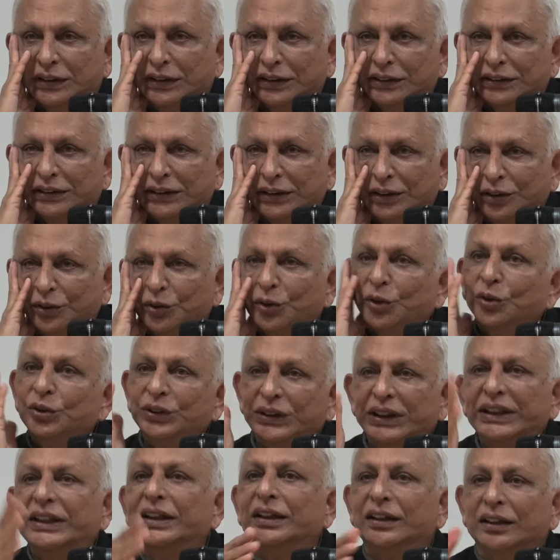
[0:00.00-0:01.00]
It's a
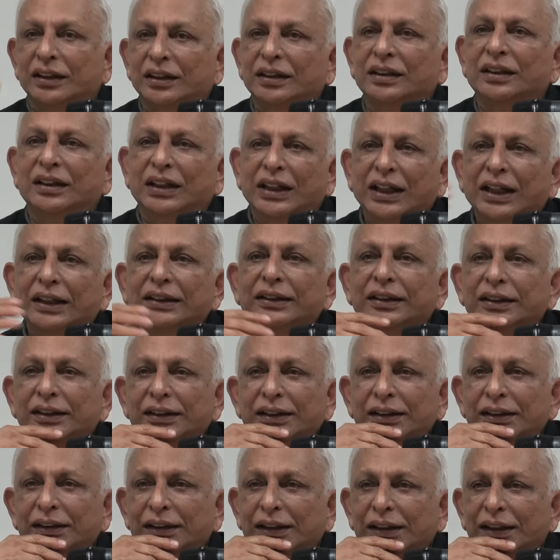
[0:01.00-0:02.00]
no-thing,
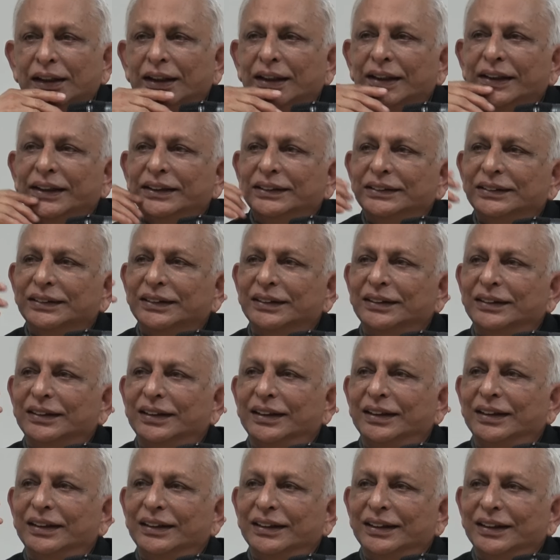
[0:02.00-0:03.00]
rather. It
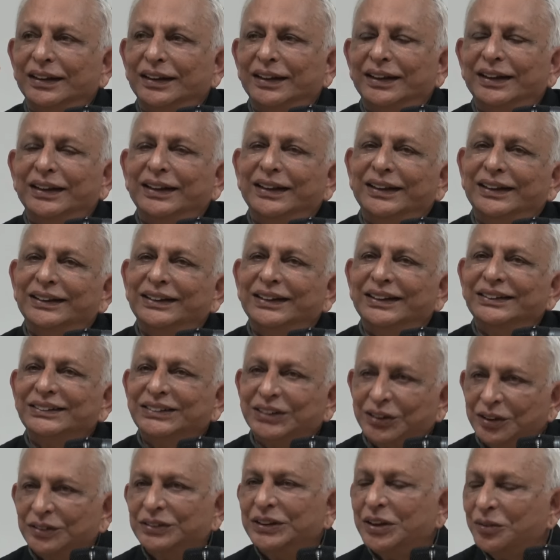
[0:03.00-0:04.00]

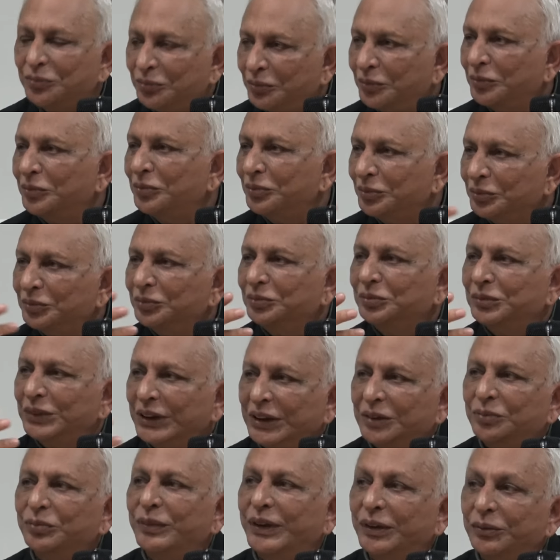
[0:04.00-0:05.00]

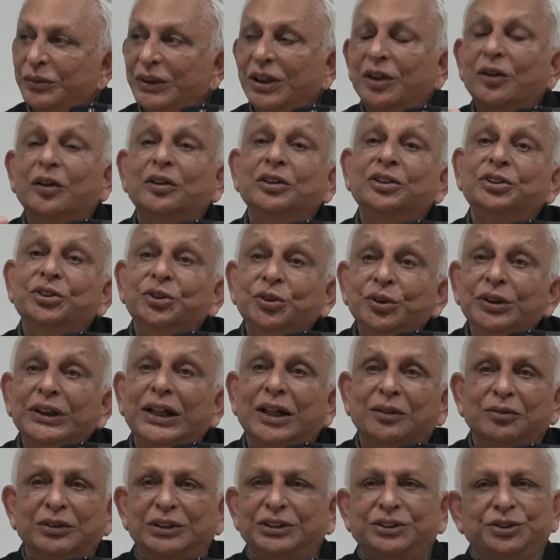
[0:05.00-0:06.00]
may be called
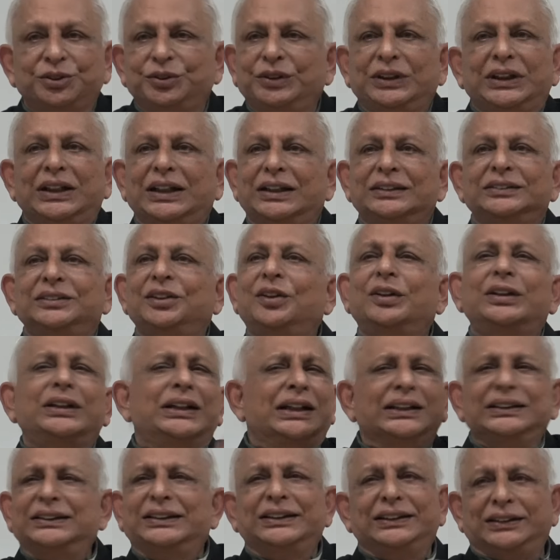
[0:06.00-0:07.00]
Shunya, but Shunya is not
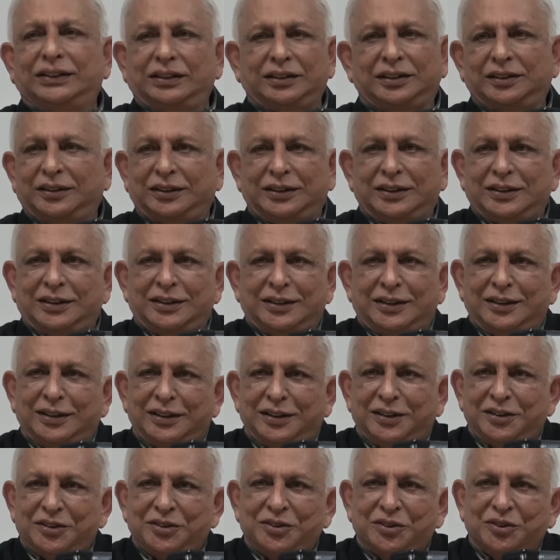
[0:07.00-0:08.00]
nothing.
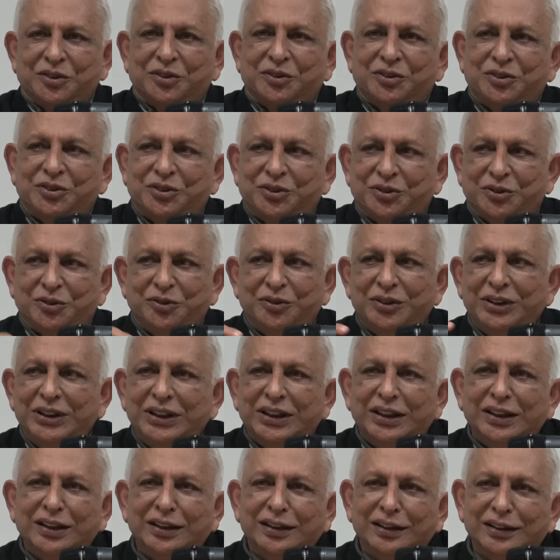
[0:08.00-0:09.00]

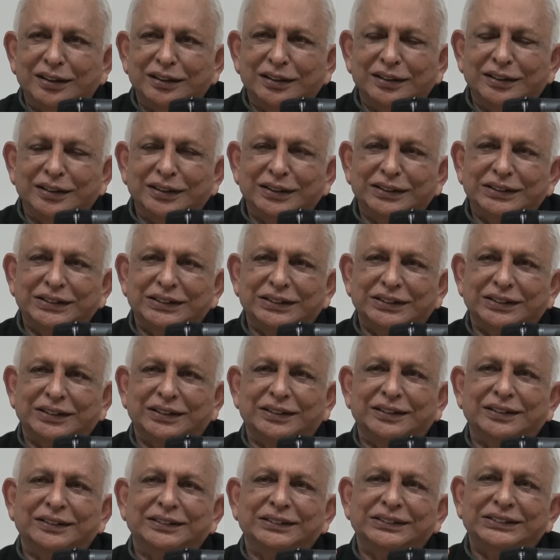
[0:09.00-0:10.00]
Shunya is
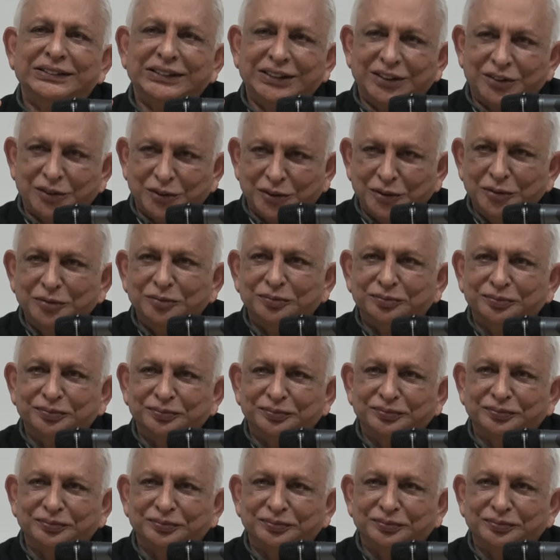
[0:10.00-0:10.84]
zero.